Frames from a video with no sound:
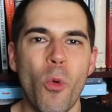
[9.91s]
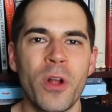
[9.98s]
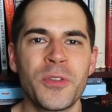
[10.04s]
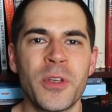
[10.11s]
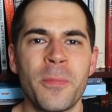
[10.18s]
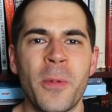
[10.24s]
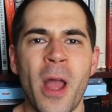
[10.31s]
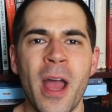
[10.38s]

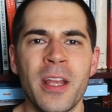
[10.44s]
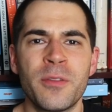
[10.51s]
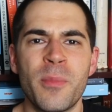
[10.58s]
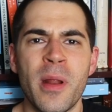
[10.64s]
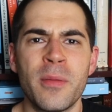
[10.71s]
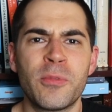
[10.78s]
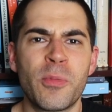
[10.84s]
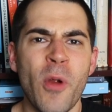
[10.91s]
What's up, guys?
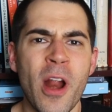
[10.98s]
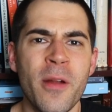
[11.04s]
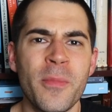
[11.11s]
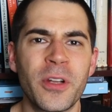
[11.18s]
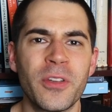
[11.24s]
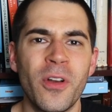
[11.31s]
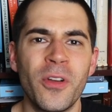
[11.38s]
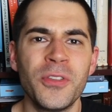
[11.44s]
My name's
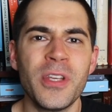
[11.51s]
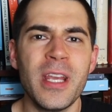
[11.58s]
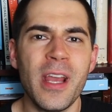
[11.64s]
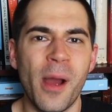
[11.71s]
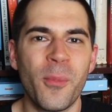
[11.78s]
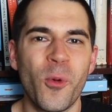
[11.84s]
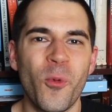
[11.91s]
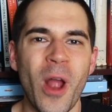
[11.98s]
Brandon
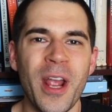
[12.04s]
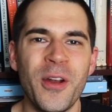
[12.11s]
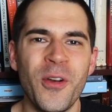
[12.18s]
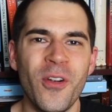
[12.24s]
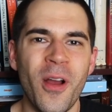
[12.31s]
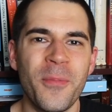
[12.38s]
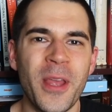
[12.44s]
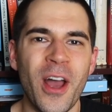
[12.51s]
McNulty. I'm a
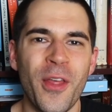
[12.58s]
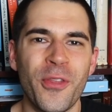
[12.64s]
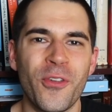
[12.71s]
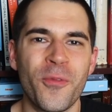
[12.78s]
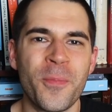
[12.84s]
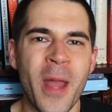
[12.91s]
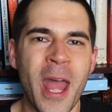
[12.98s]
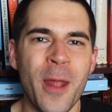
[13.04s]
writer, I'm the
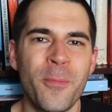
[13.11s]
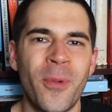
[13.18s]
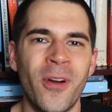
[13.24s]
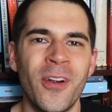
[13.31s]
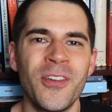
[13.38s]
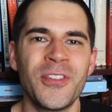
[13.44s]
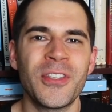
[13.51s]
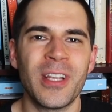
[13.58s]
author of Bad
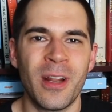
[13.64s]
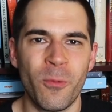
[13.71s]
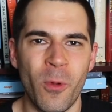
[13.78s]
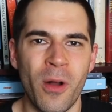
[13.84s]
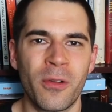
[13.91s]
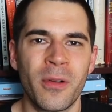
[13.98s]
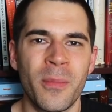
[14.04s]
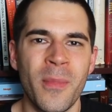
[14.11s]
Parts,
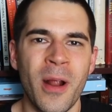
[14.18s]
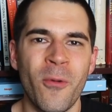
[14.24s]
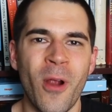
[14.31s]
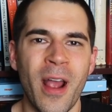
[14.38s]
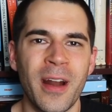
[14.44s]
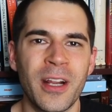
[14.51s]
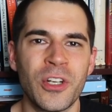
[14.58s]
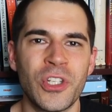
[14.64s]
and welcome to my
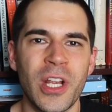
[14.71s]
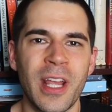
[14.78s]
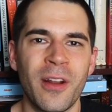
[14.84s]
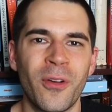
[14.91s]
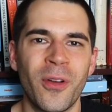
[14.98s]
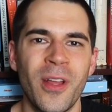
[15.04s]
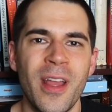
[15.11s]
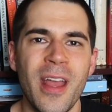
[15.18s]
writing
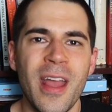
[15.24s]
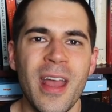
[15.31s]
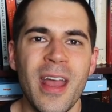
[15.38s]
channel.